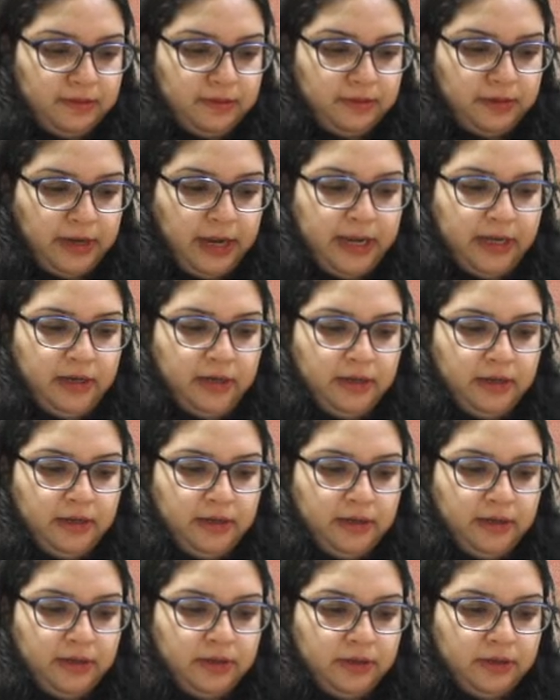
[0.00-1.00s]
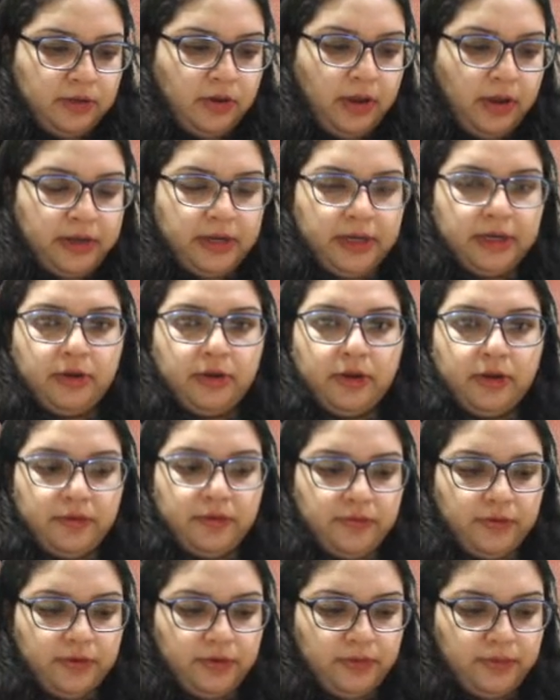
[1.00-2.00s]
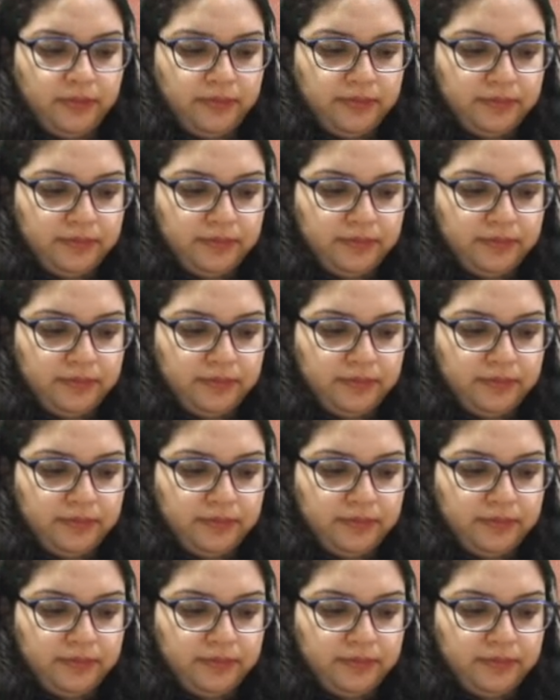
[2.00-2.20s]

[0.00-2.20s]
right? Got it, all of you?